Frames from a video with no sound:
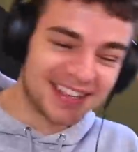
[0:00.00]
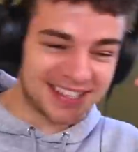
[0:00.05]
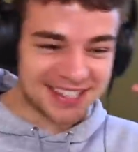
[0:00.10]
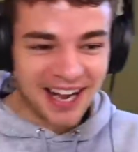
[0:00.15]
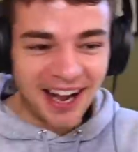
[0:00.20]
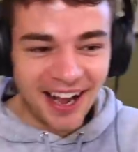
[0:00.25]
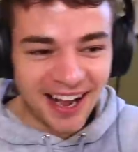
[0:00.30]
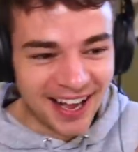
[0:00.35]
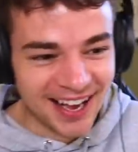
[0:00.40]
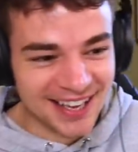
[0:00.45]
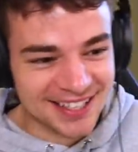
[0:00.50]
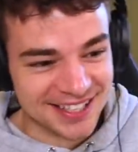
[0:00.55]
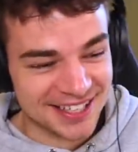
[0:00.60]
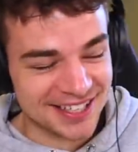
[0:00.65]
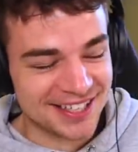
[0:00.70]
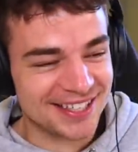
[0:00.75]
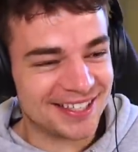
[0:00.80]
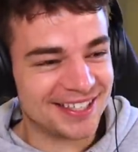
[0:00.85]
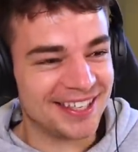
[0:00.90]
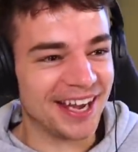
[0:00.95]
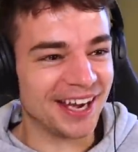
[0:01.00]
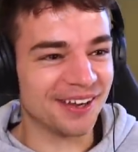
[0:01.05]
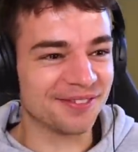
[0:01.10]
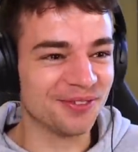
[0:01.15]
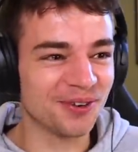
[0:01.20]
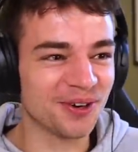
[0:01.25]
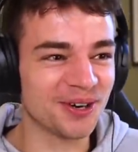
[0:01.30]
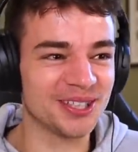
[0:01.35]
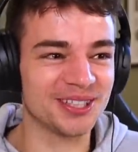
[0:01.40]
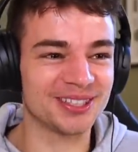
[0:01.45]
This guy has a sick
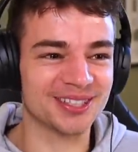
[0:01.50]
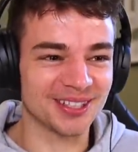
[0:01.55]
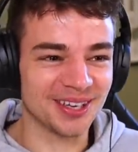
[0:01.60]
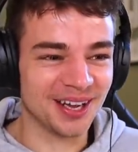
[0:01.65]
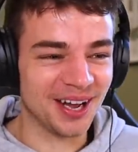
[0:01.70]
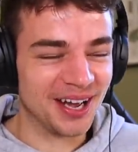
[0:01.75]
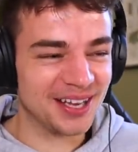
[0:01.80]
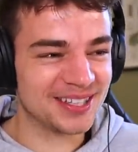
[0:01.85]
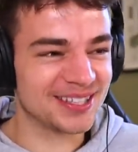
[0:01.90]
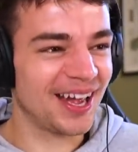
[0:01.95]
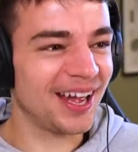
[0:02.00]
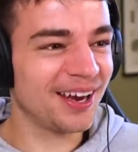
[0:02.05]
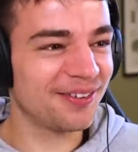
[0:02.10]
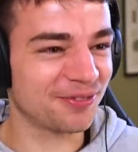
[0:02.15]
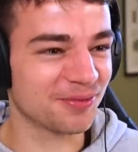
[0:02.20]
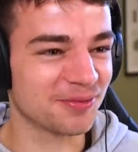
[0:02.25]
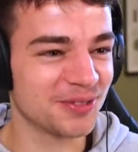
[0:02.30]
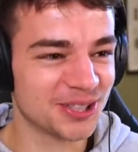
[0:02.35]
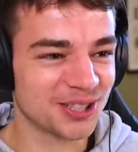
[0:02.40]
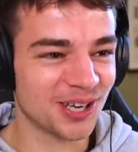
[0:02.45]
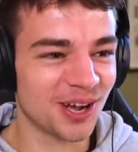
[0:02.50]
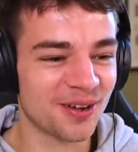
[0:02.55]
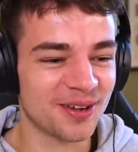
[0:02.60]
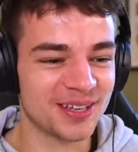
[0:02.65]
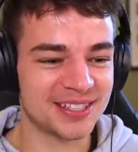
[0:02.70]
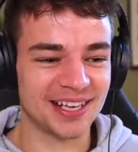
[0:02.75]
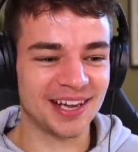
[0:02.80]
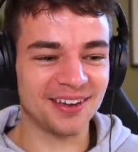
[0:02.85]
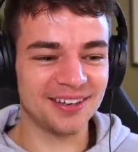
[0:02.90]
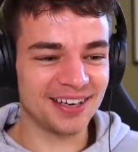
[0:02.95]
voice. Aside from the show,
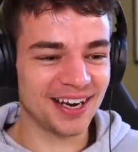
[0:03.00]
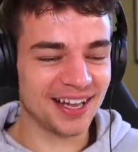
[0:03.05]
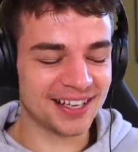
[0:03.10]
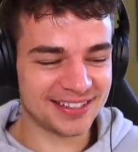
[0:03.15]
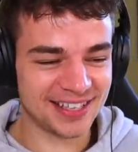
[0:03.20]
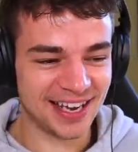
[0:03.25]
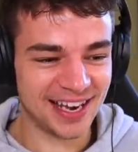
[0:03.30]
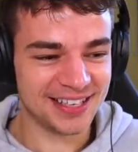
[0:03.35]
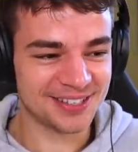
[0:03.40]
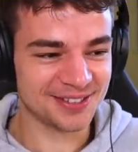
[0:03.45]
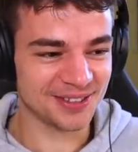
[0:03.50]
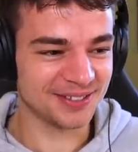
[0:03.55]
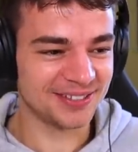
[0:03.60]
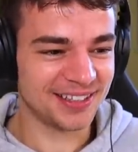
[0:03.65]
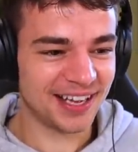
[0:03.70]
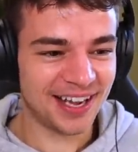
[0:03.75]
he sounded like Taze on